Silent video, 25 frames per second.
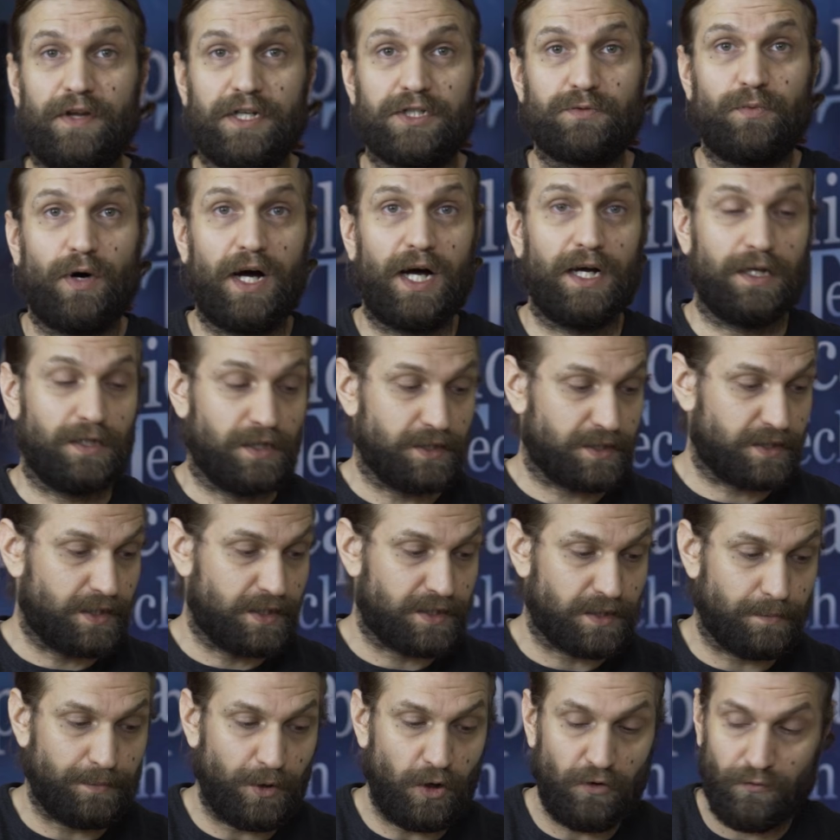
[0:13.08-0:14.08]
that's wireless,
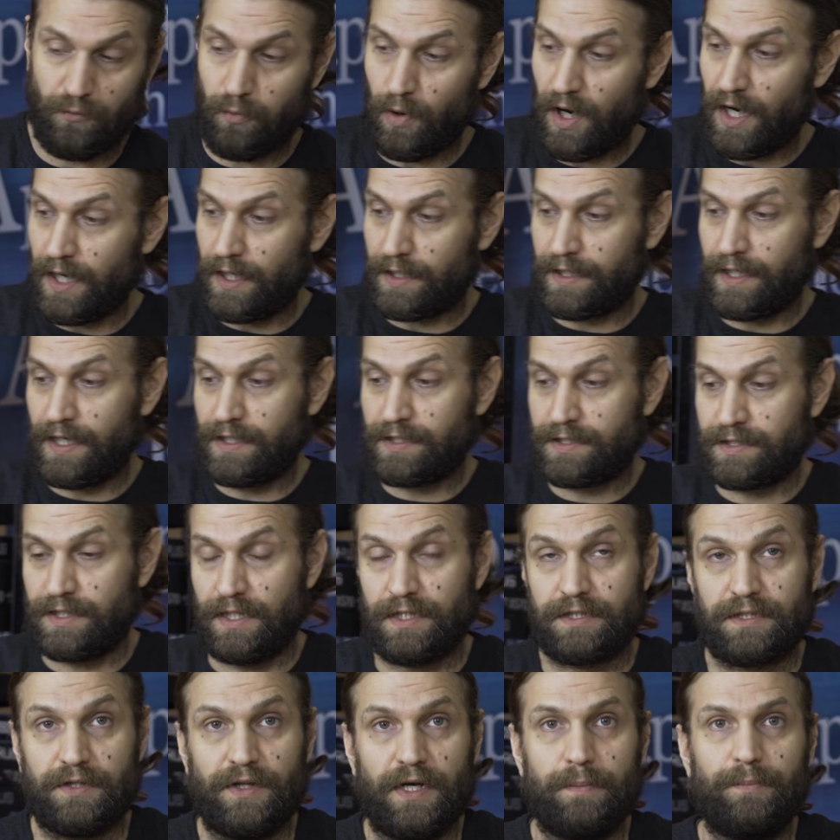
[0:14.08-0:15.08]
these are both wired
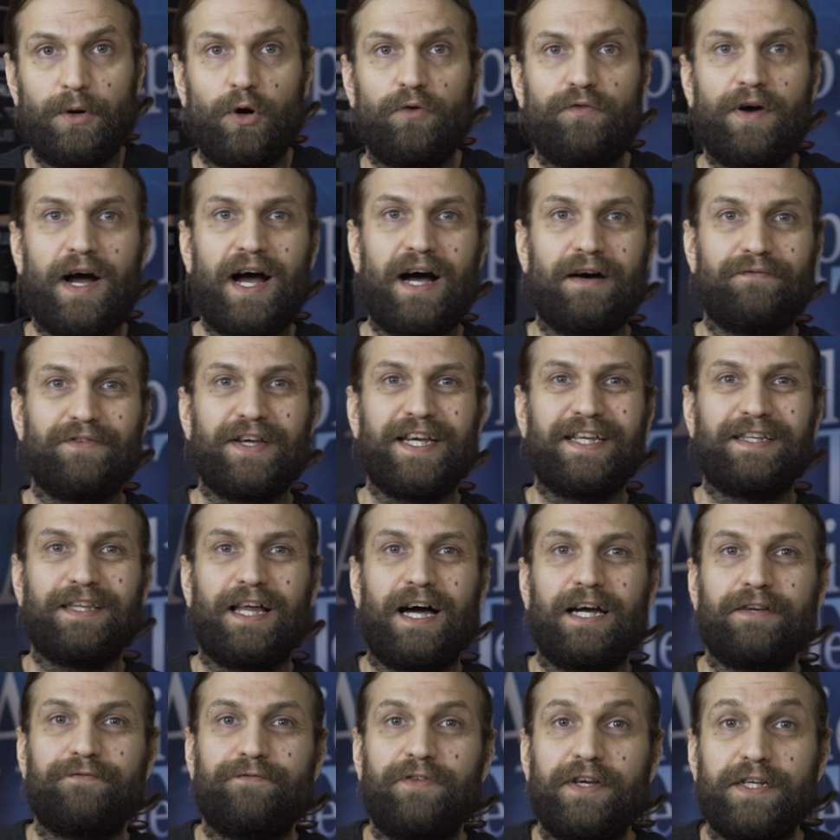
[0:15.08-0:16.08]
headsets and they both have
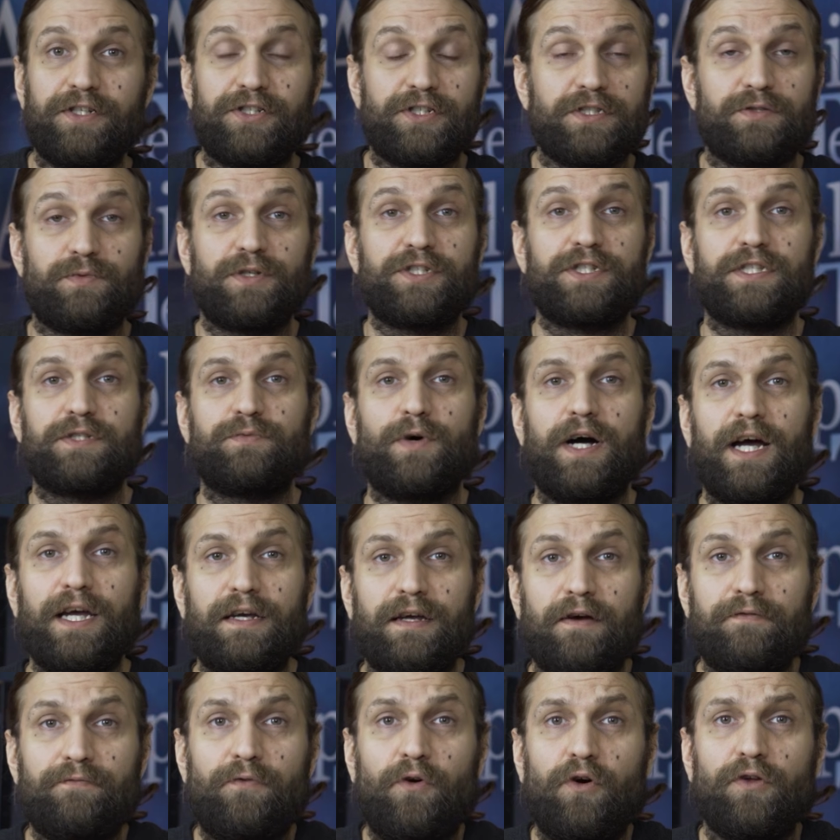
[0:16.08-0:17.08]
inline features, which is
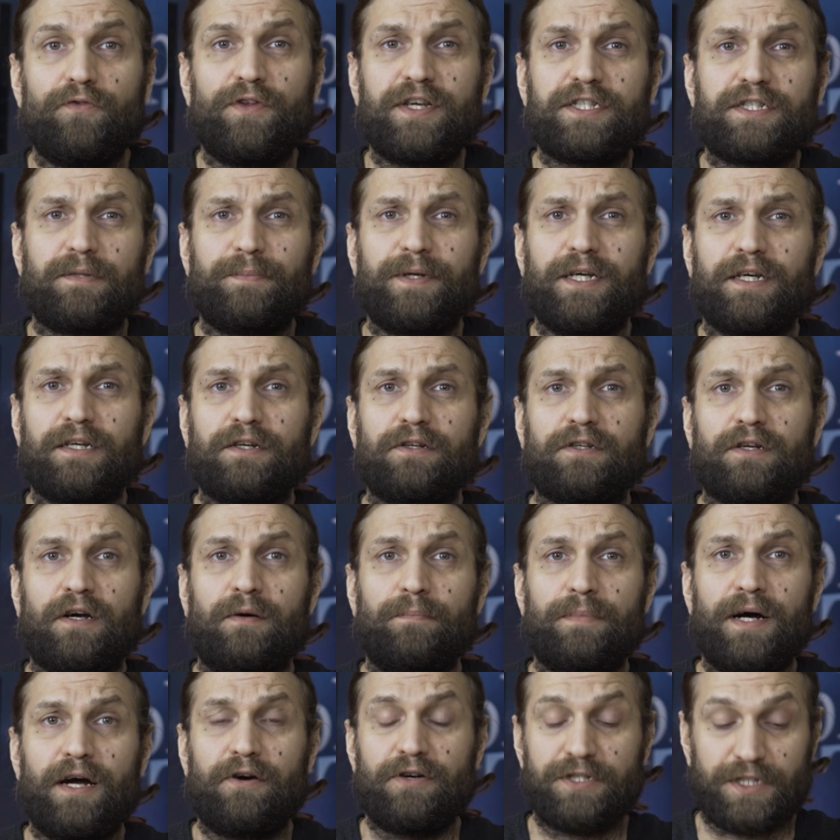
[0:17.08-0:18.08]
why I thought this would be a good
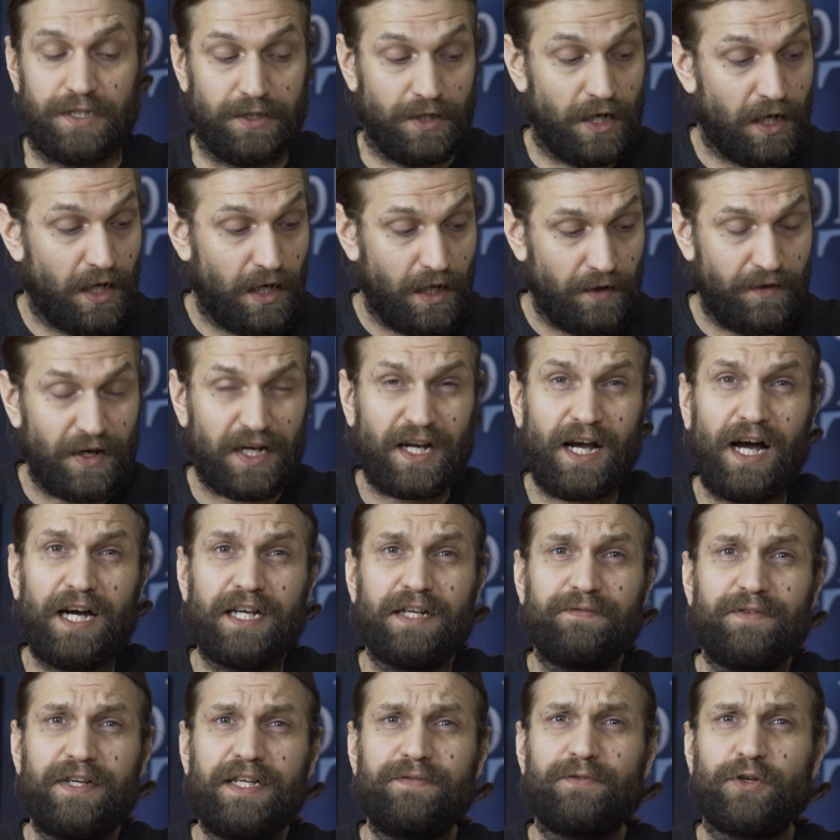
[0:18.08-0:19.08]
comparison. They're
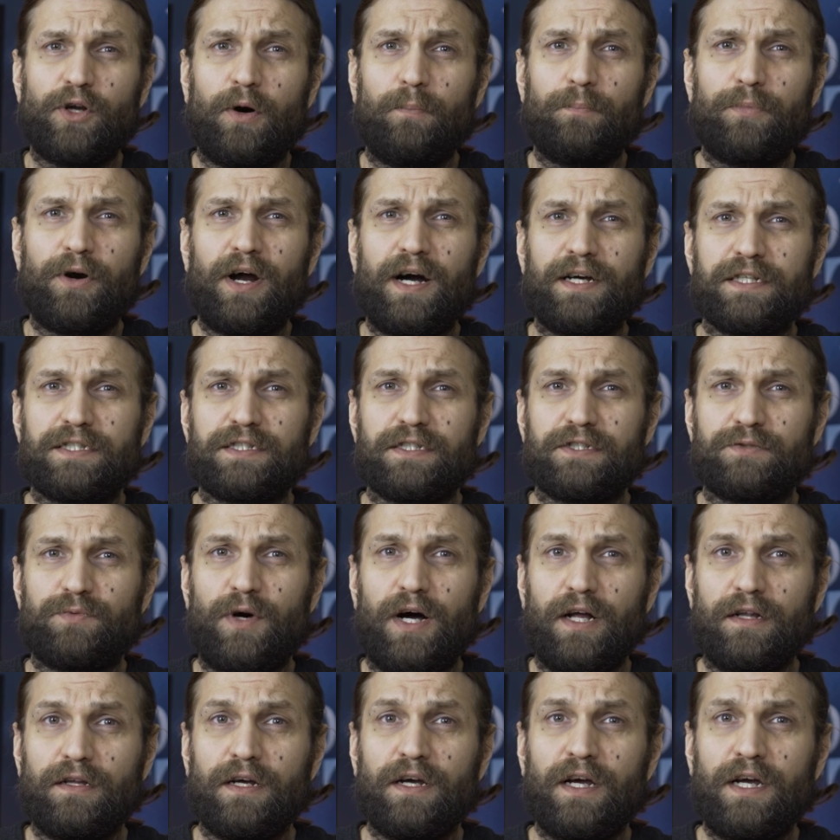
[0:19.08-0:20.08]
kind of even on price as
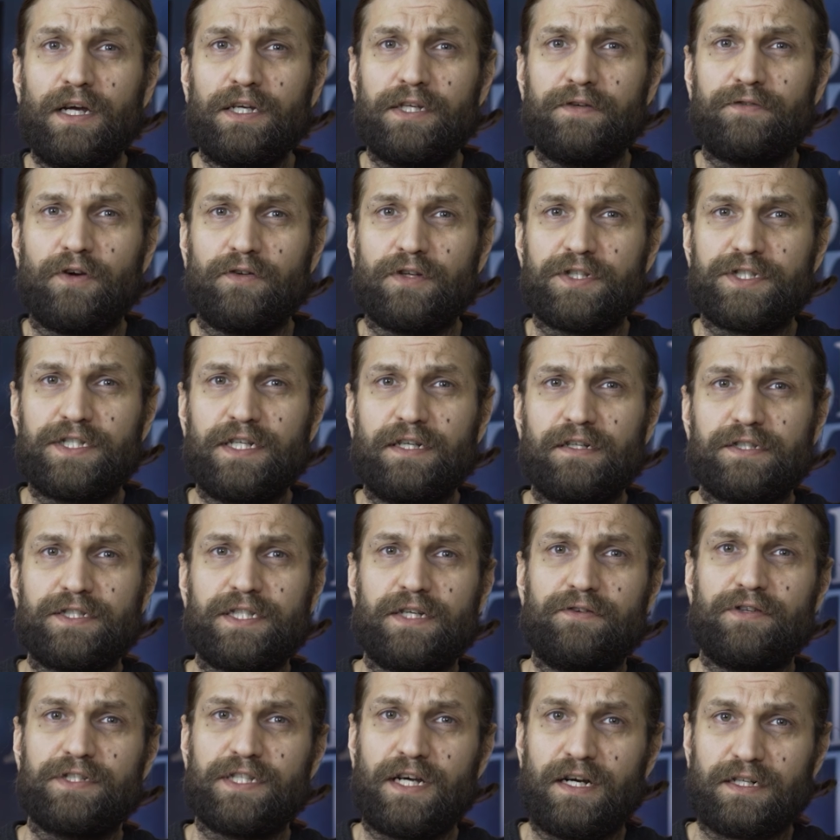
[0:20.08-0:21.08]
well. You've got the
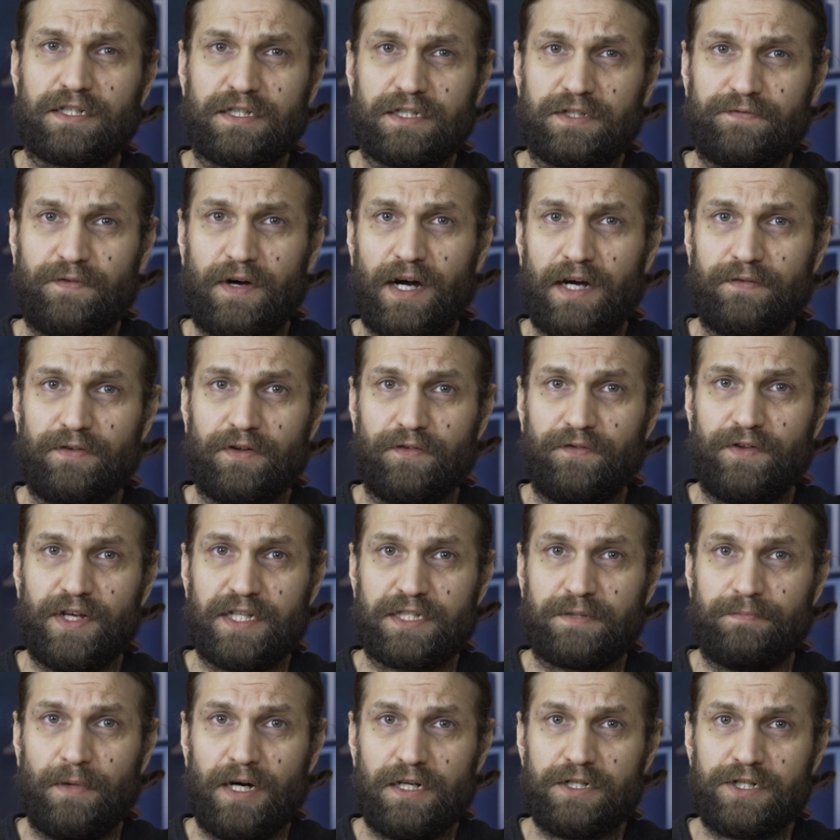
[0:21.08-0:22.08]
SteelSeries Arctis 5 at
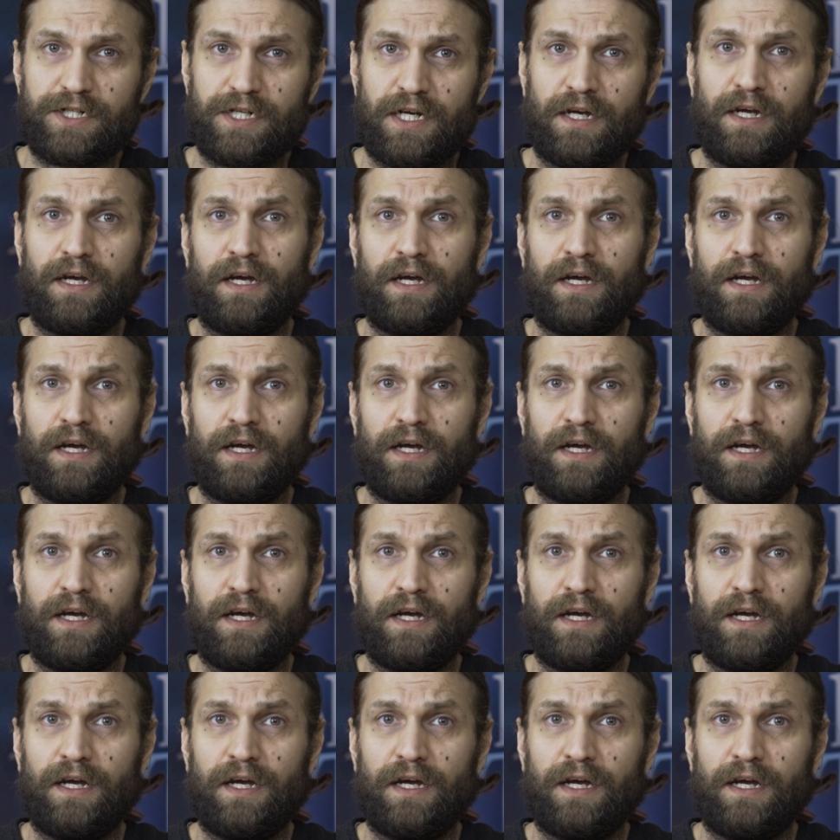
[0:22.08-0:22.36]
this much,